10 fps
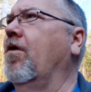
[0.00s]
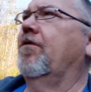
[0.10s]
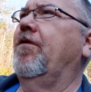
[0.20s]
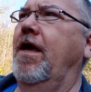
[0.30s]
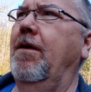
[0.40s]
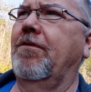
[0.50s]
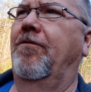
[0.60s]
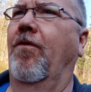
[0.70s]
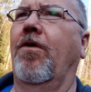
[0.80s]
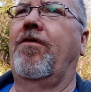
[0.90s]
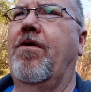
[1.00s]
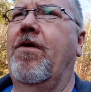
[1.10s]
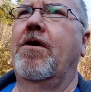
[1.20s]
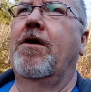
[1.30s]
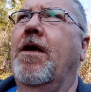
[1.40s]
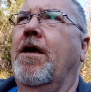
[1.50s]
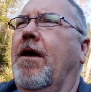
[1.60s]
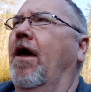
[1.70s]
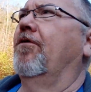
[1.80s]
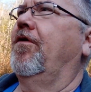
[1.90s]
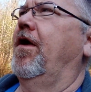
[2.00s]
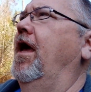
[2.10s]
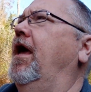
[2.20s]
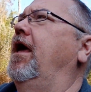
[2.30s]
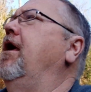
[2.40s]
It keeps the forest as a